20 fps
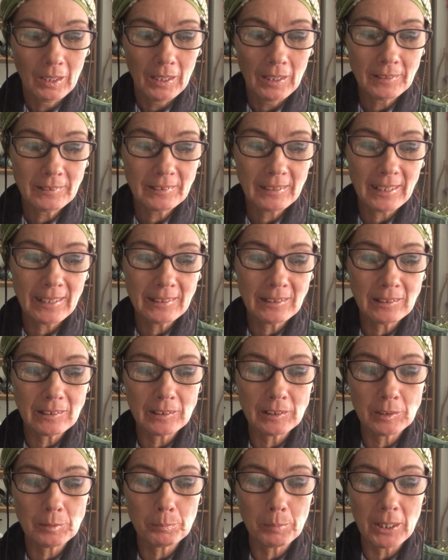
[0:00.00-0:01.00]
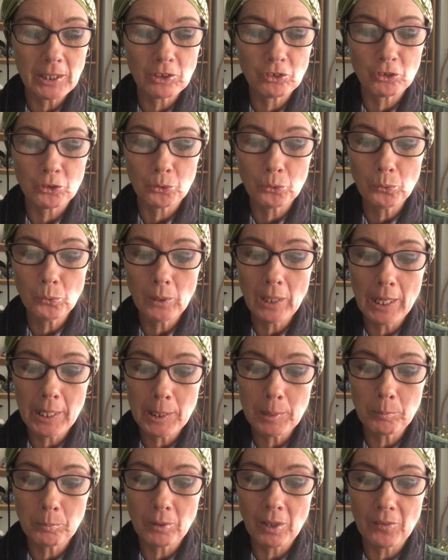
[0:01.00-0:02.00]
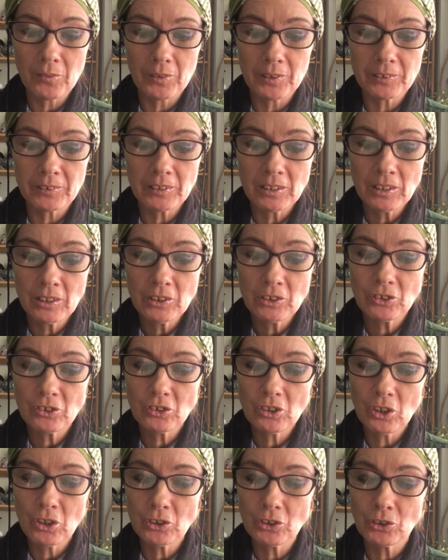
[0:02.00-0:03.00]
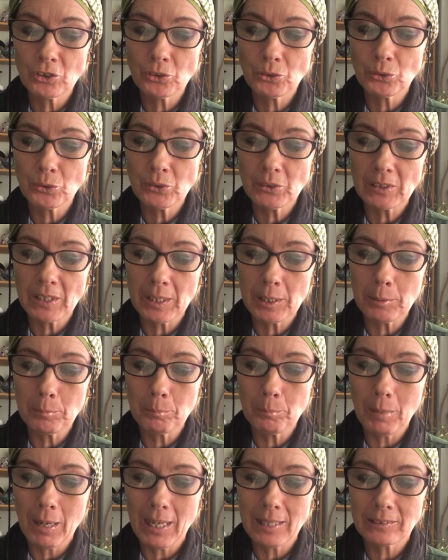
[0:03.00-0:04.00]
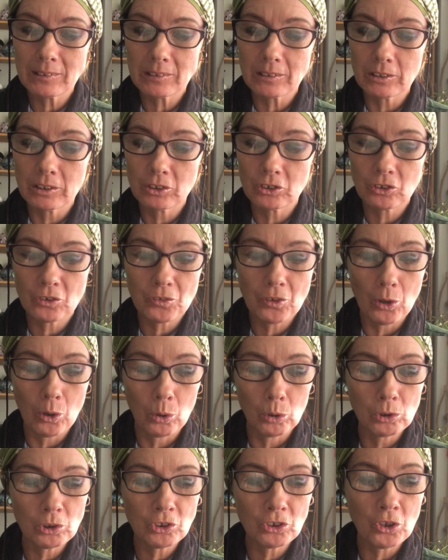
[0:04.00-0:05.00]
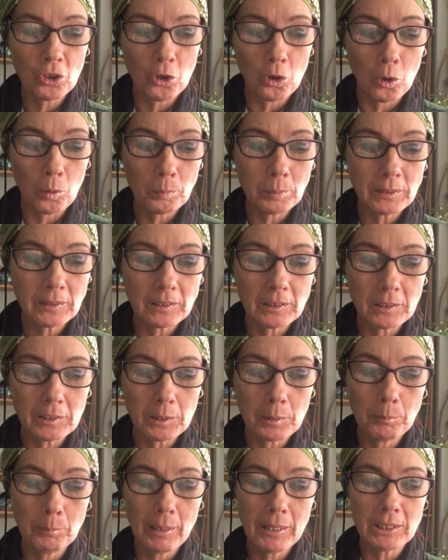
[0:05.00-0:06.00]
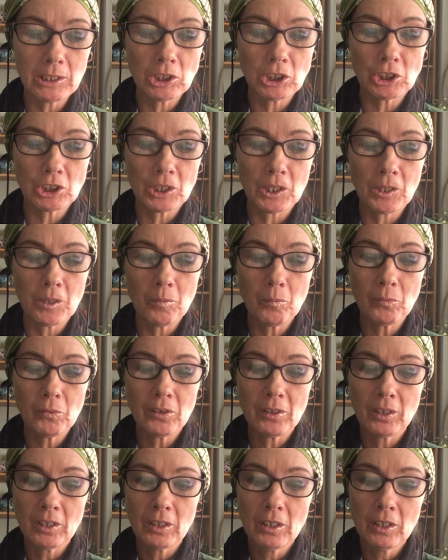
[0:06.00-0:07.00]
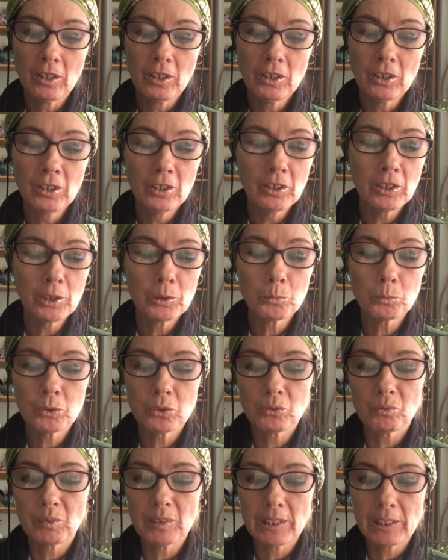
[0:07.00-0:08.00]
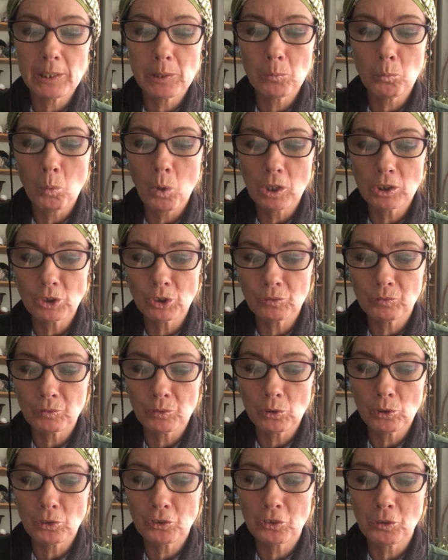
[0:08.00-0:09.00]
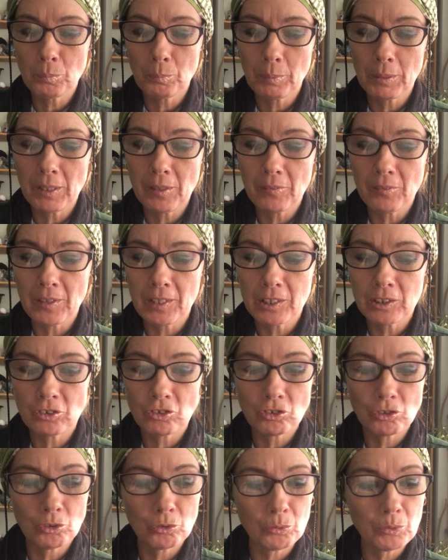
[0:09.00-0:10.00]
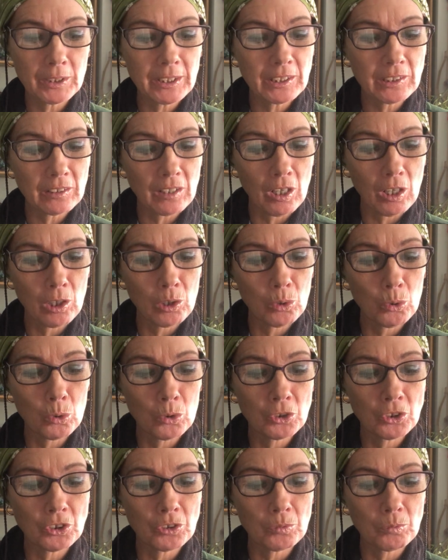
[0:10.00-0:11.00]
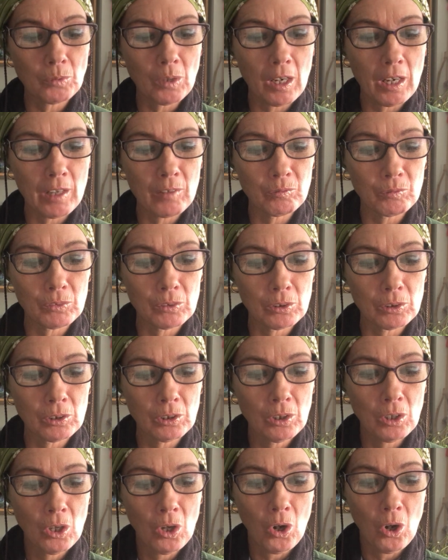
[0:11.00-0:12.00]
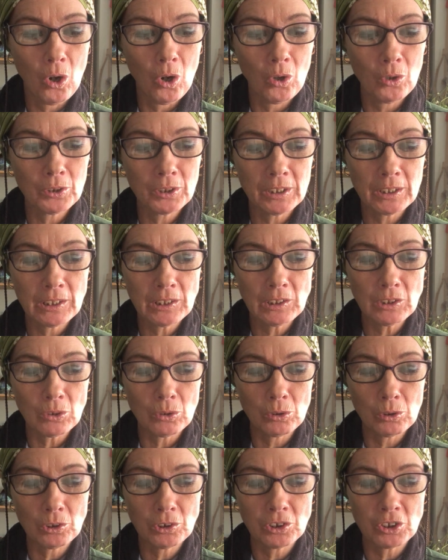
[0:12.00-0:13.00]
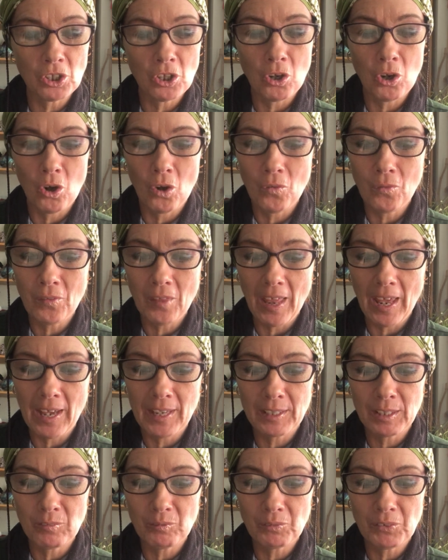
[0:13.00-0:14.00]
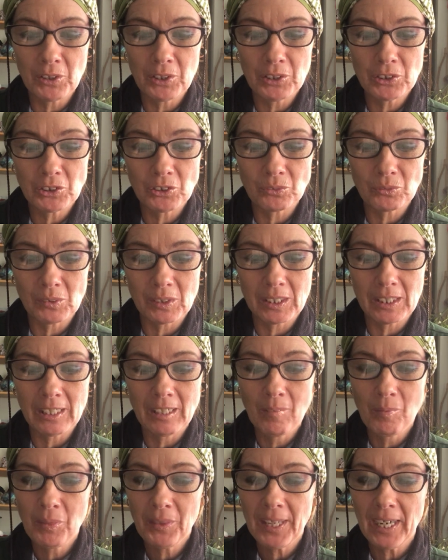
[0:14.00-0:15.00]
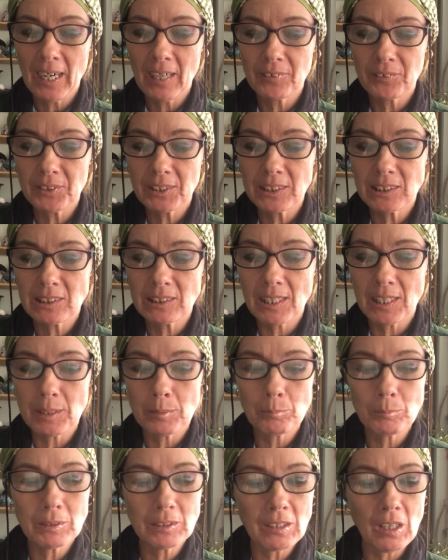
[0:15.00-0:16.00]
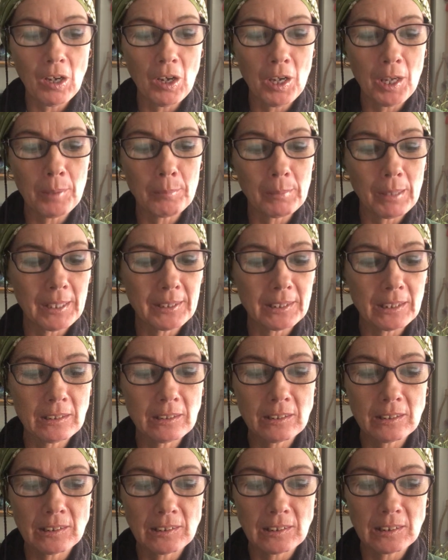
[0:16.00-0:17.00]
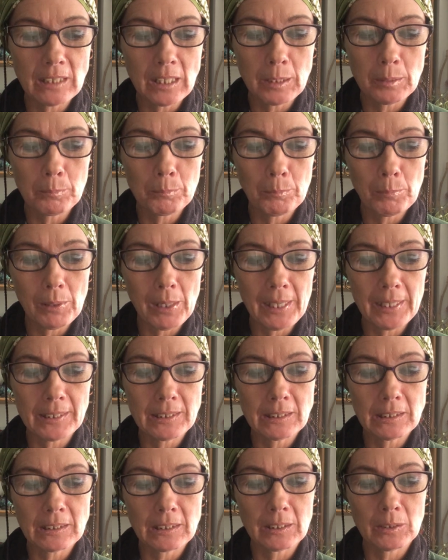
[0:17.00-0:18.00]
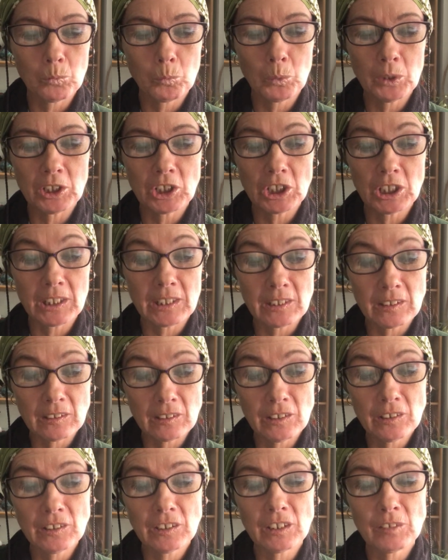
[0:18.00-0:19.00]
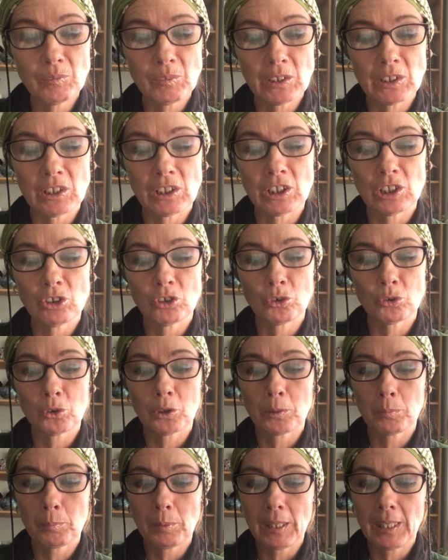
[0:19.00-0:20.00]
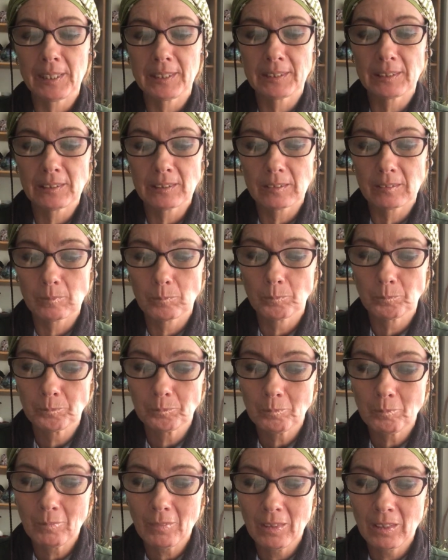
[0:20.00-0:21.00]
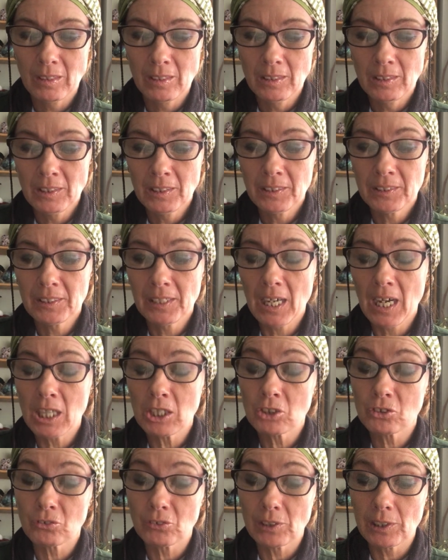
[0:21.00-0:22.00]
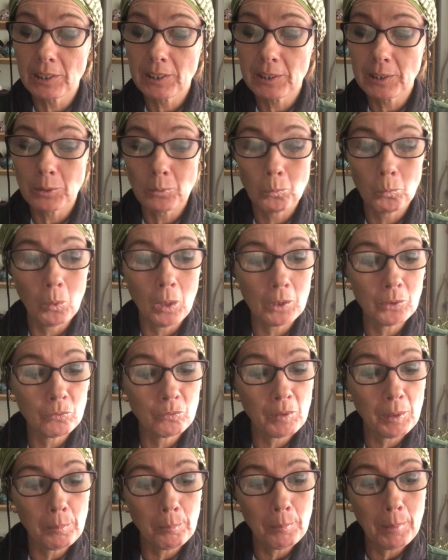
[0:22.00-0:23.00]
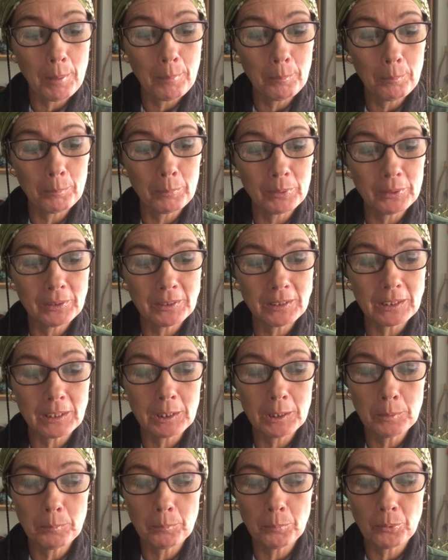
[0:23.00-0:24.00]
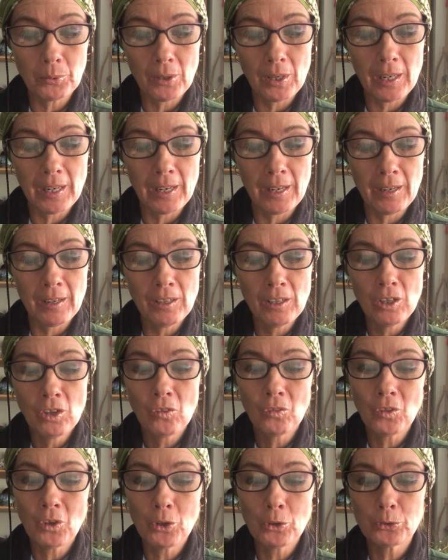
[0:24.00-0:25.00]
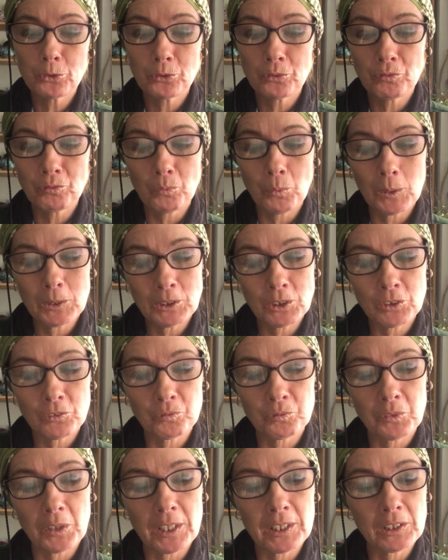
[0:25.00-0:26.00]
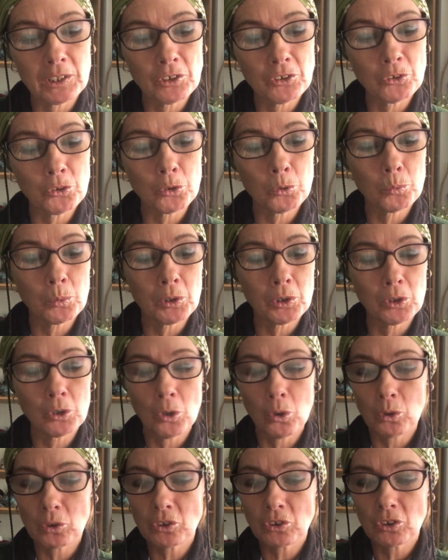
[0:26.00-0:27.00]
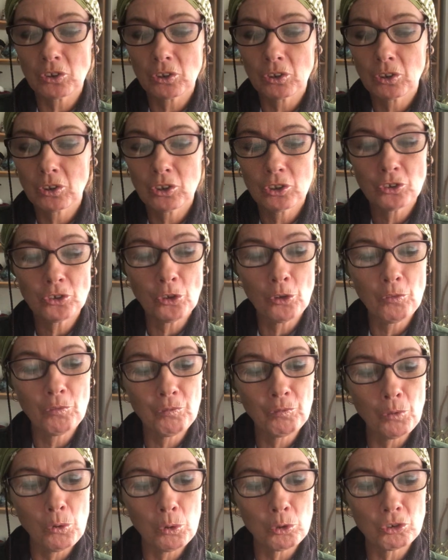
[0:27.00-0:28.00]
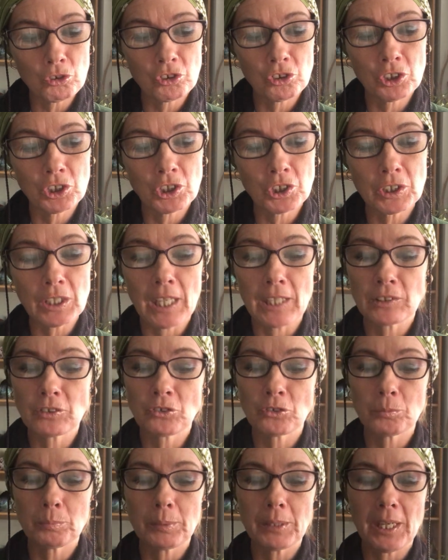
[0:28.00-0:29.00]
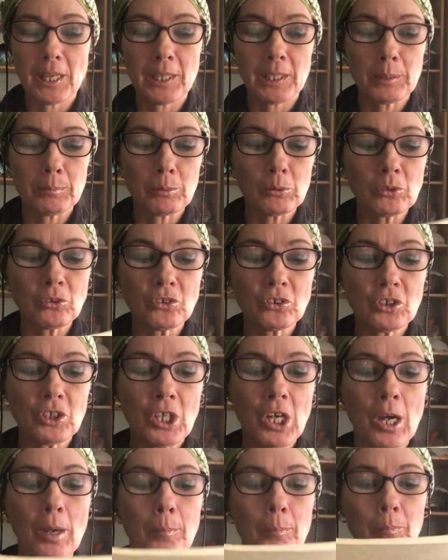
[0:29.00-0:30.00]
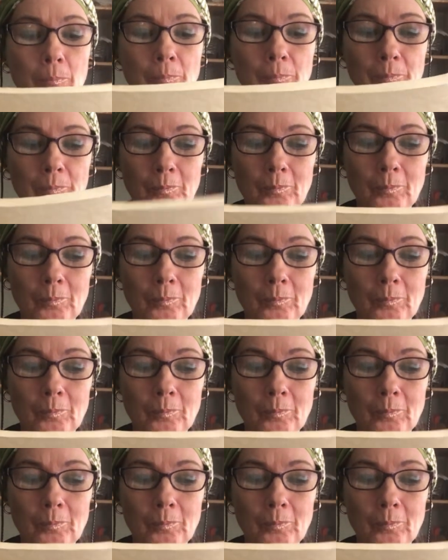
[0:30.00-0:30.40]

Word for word: attended by two lay brothers, started to say Mass at the altar opposite the manger. It was really wonderful to be there to greet our Lord's arrival on his altar on the anniversary at the same time and in the same place in which his nativity took place. Naturally, one remembered in prayer those of one's friends who were not so fortunate as to be able to come.